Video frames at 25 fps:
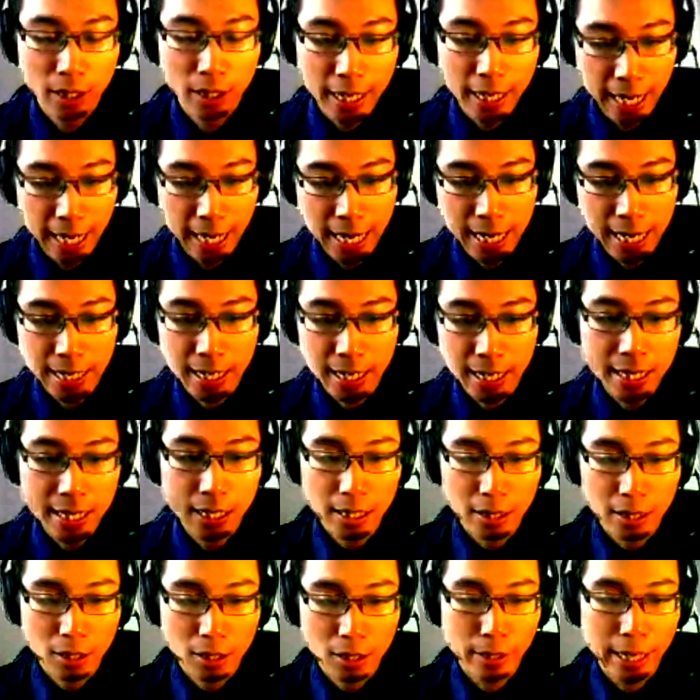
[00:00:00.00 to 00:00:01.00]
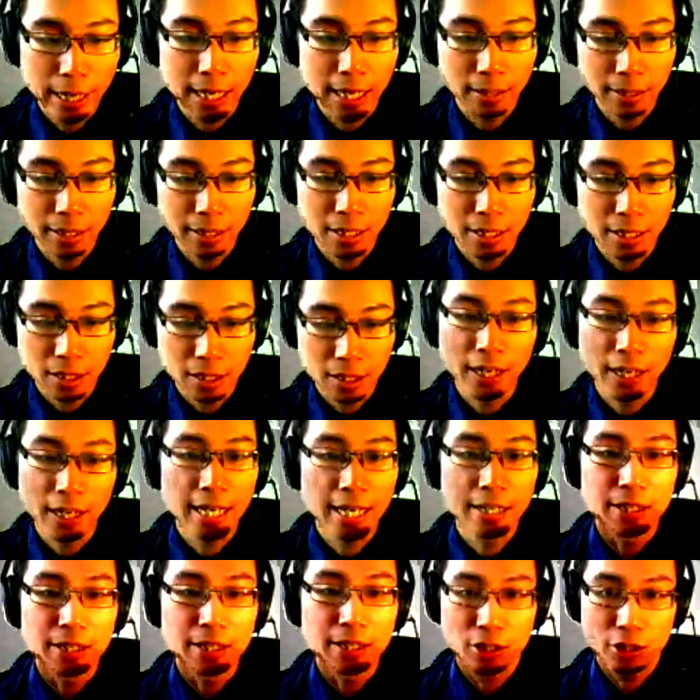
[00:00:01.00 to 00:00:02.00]
And I think the reality is if I had
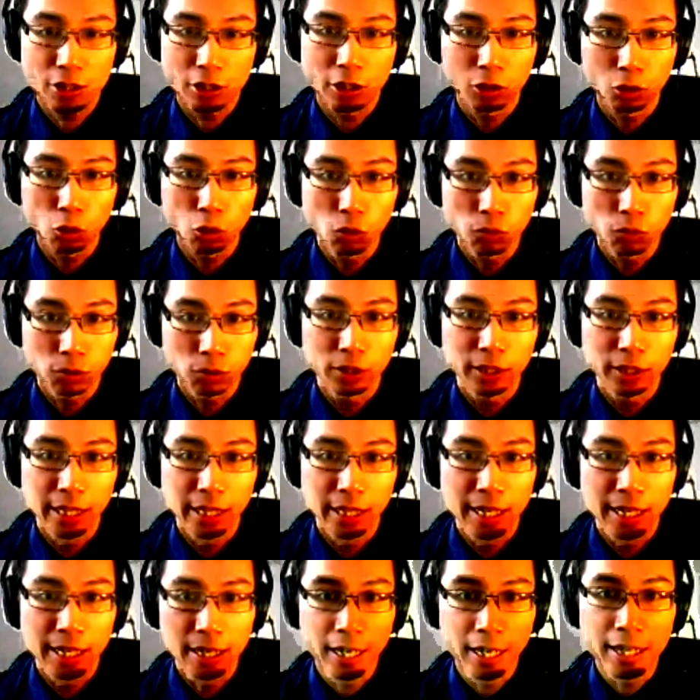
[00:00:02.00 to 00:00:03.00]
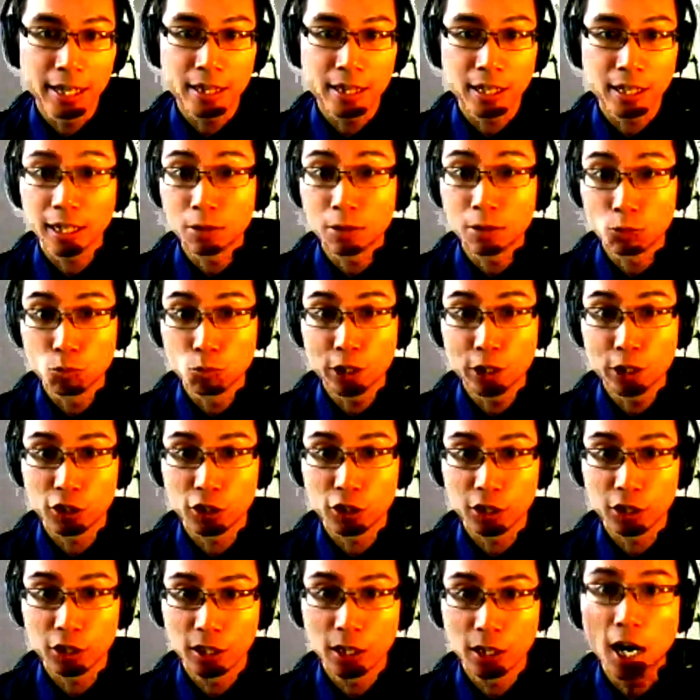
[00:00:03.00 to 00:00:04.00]
to start all over again, I think I wish
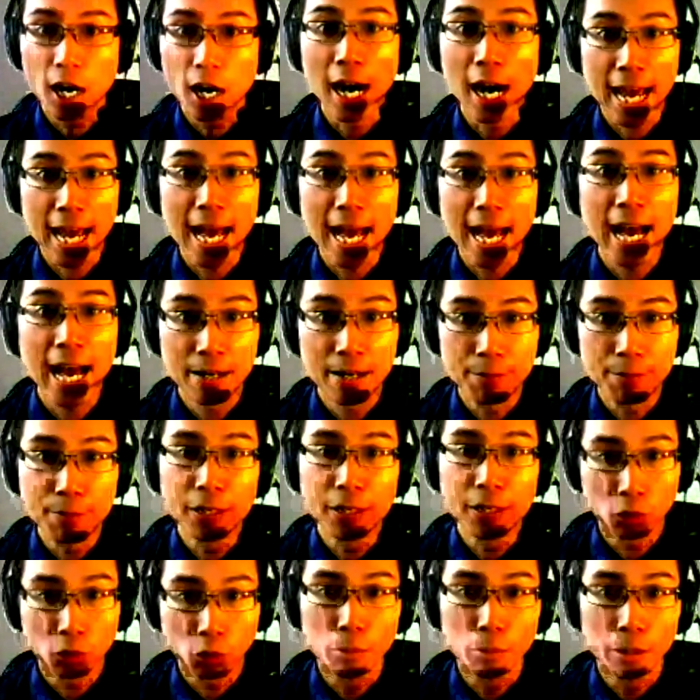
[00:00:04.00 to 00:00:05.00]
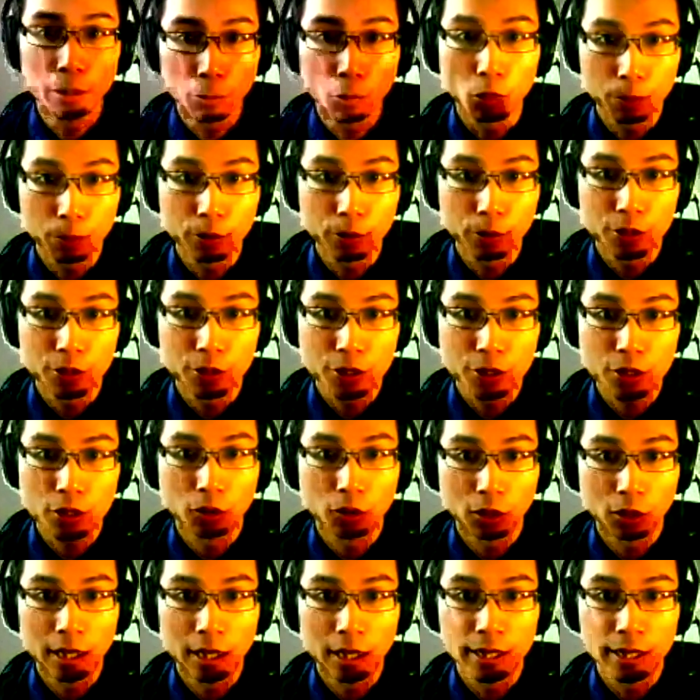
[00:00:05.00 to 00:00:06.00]
I had been a little bit more personal.
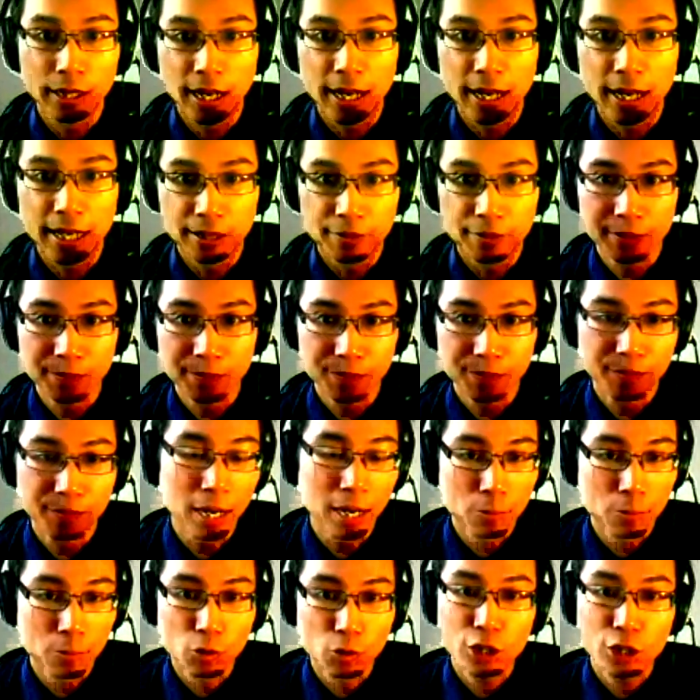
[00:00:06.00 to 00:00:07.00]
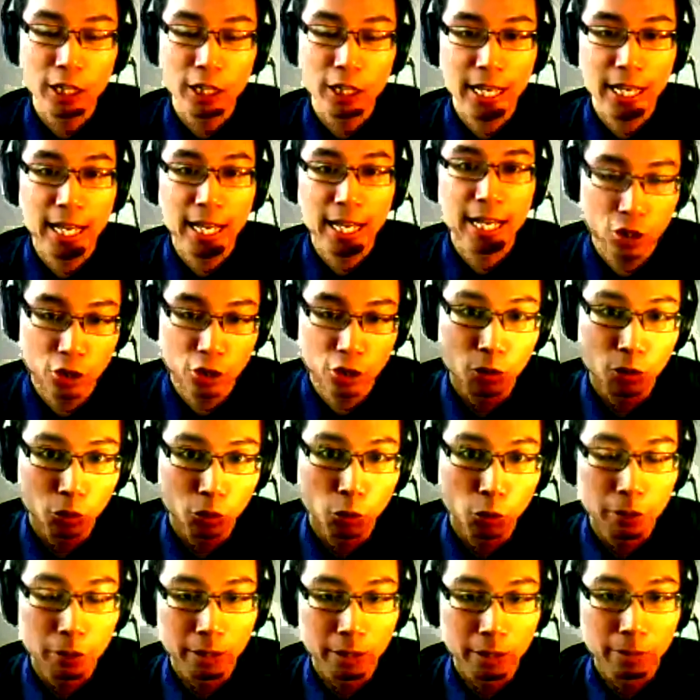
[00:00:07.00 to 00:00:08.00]
I, I, I wish I had shown a little
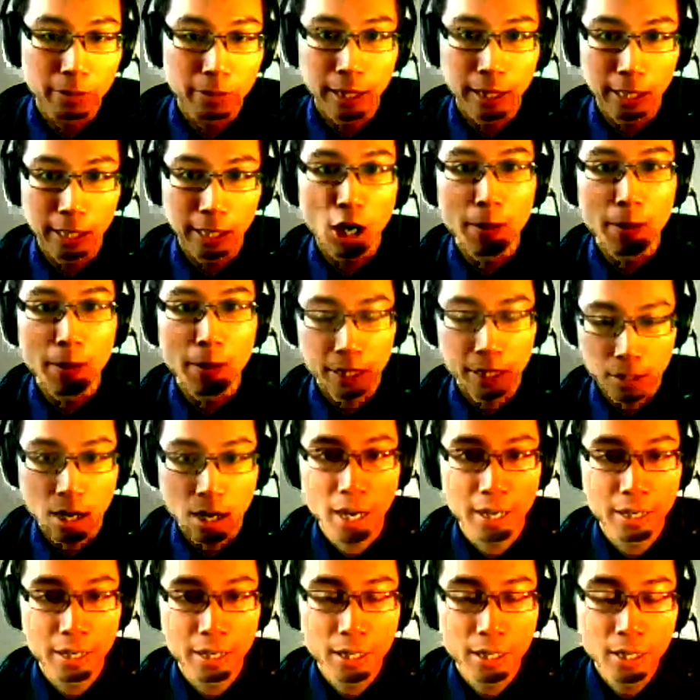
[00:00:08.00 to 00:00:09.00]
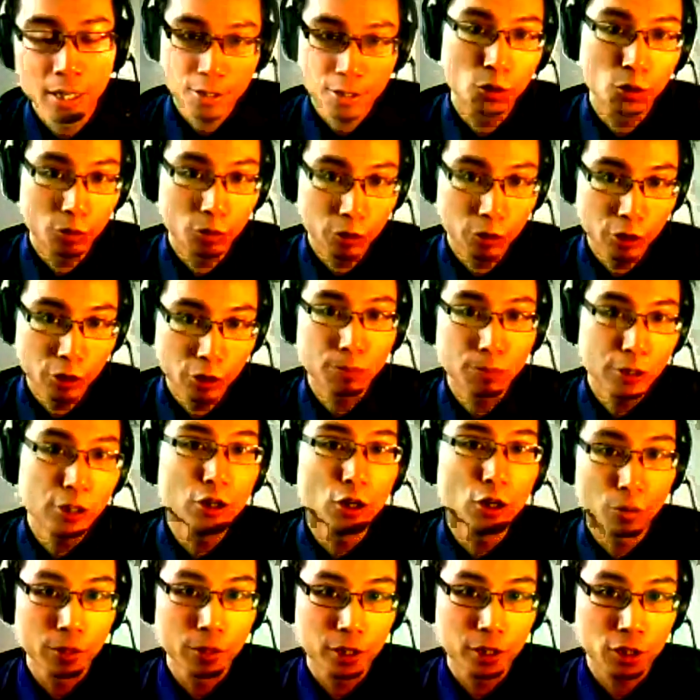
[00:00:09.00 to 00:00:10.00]
bit of my comic side. So you you
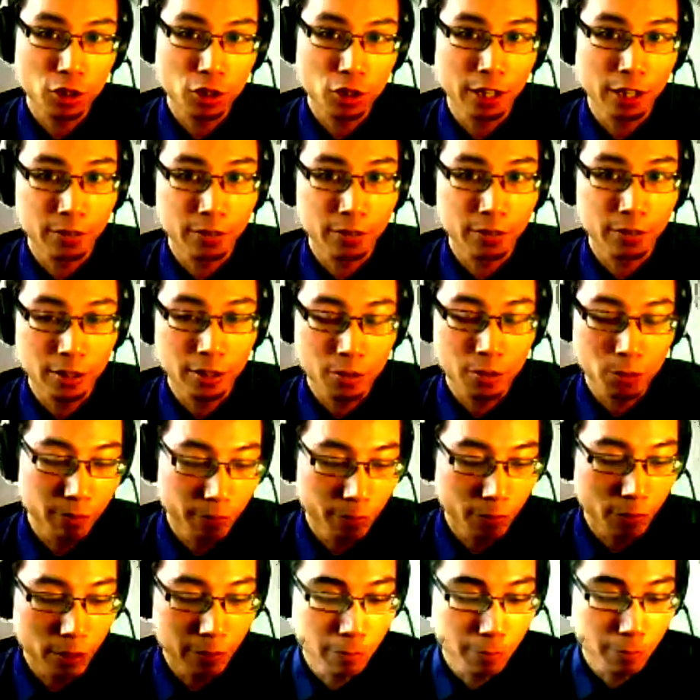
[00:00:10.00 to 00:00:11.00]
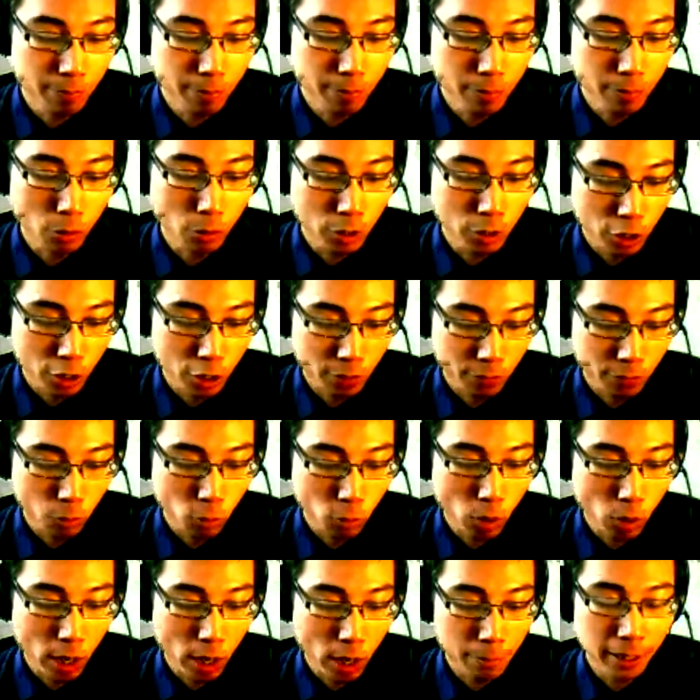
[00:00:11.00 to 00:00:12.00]
know this, Jeff, because we've, we've known each other for a
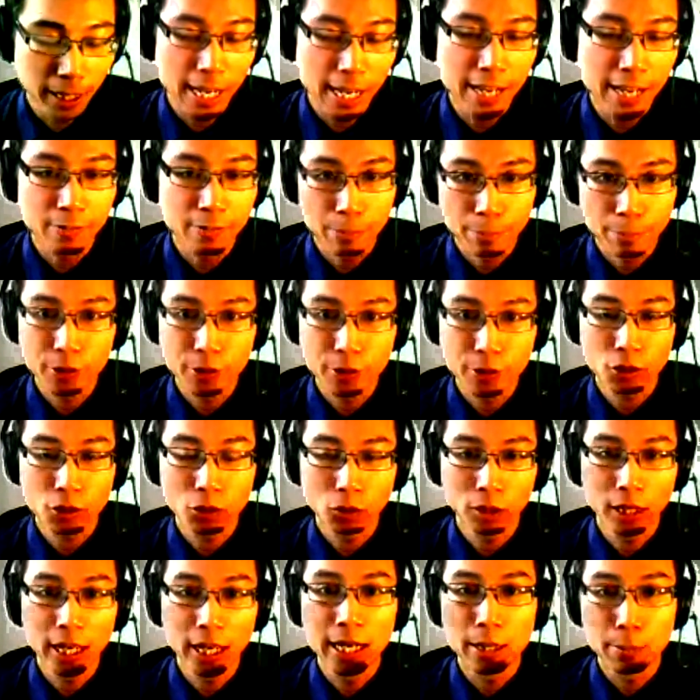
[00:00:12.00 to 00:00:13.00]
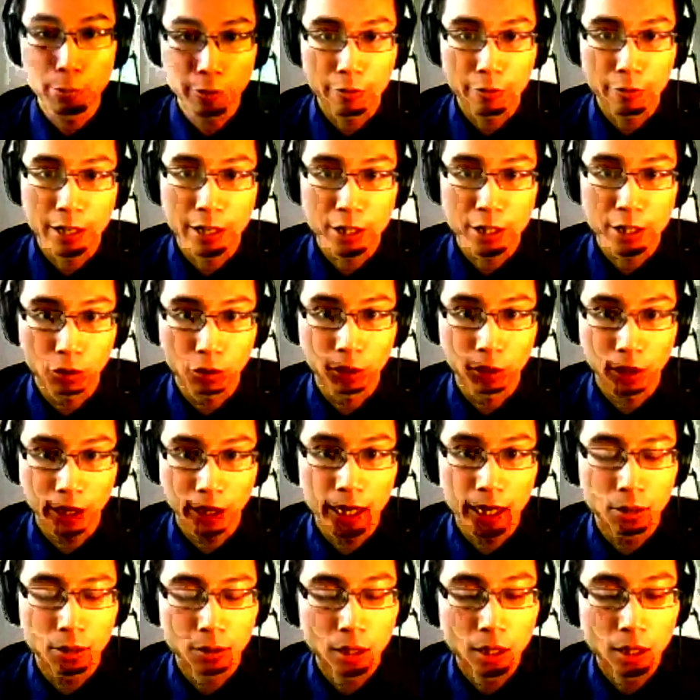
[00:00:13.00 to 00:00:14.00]
while, but I have a personal and a professional
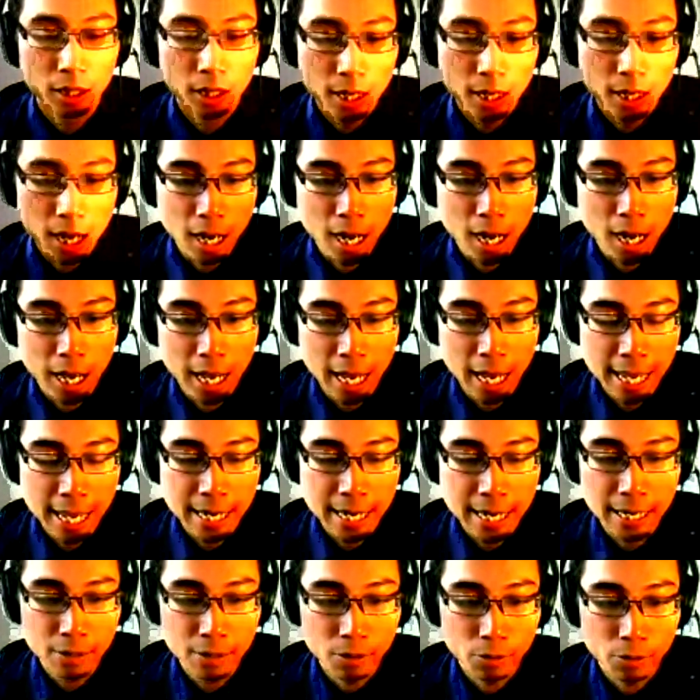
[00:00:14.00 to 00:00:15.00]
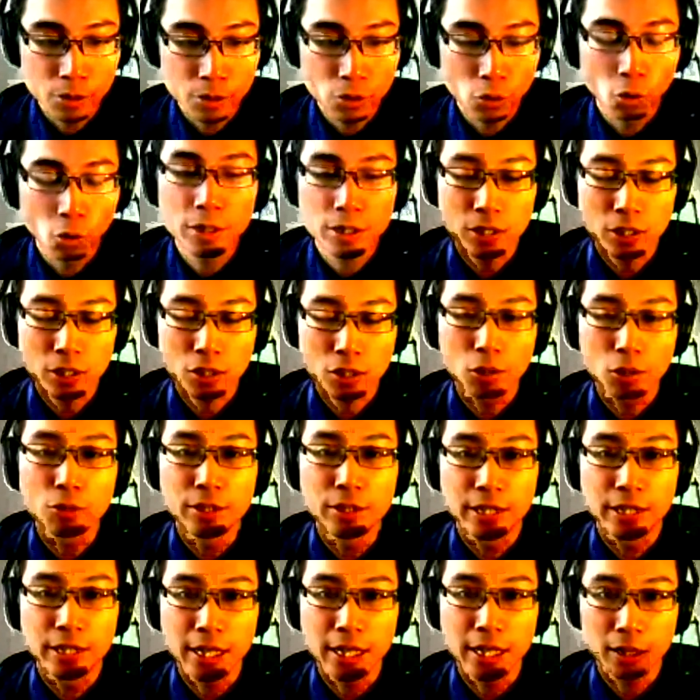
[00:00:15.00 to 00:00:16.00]
account. Uh, and I was always so
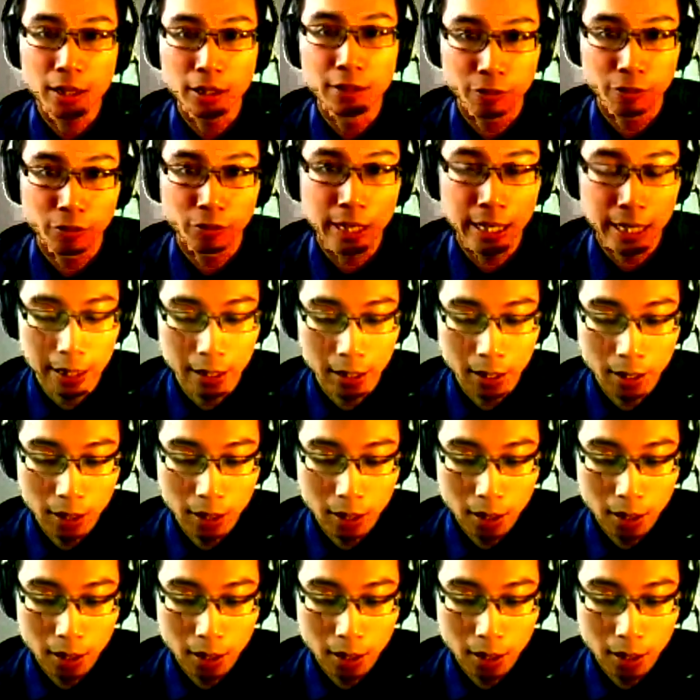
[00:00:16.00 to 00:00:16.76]
deathly afraid.